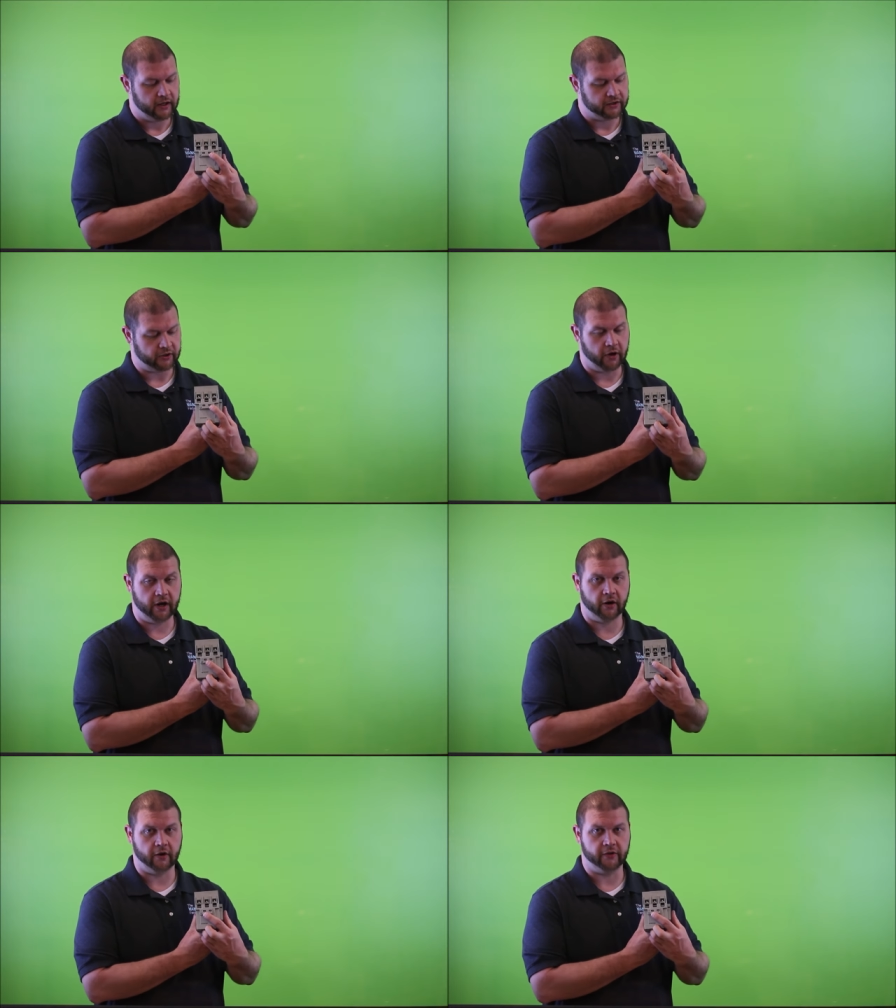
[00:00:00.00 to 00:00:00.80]
So
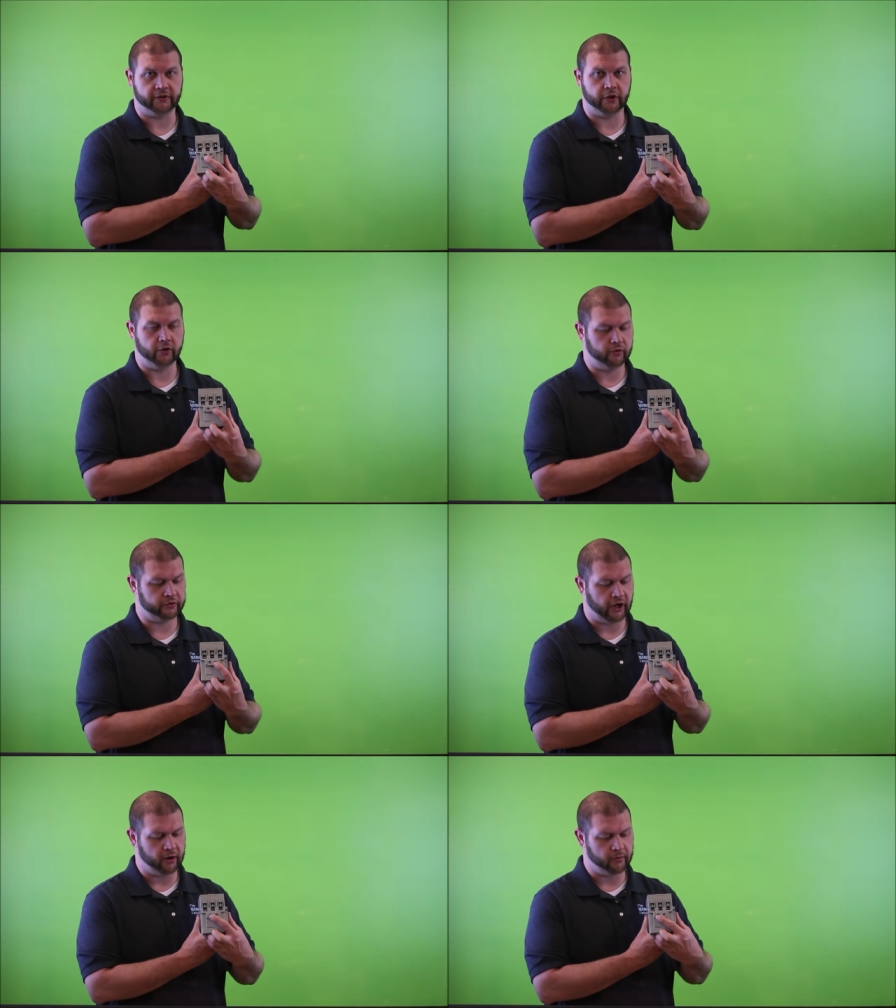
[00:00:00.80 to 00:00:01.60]
here are the two
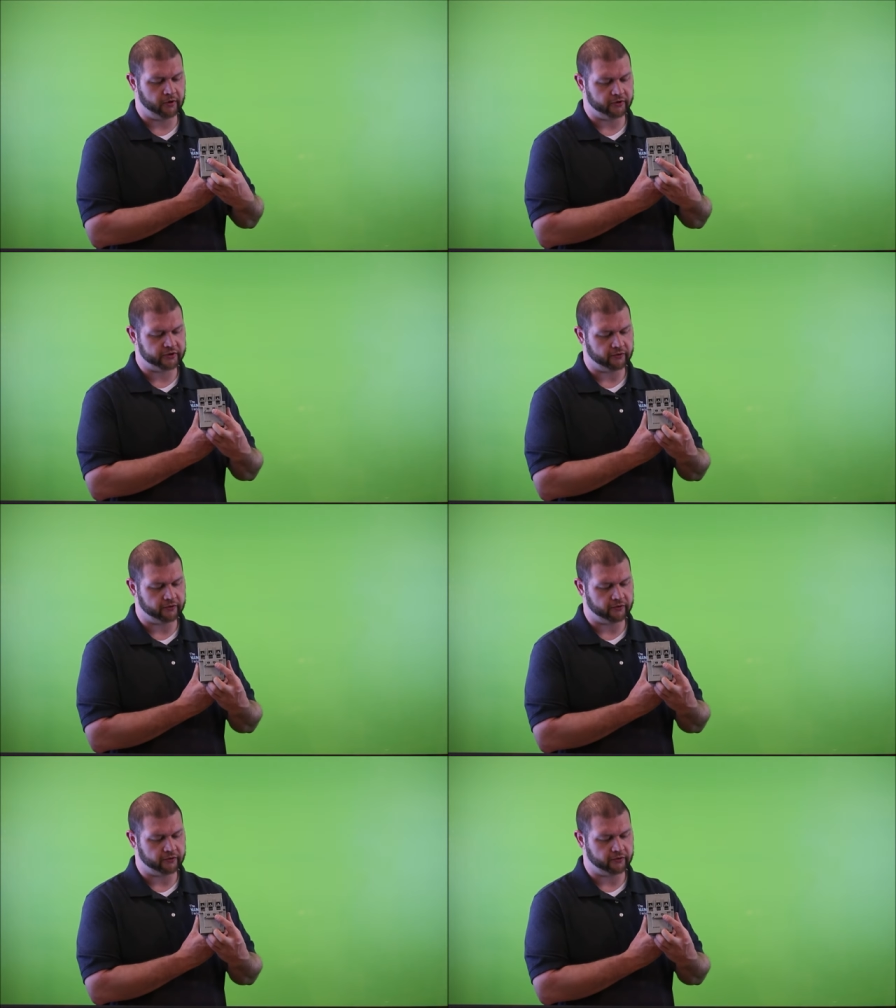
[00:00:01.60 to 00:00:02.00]
terminals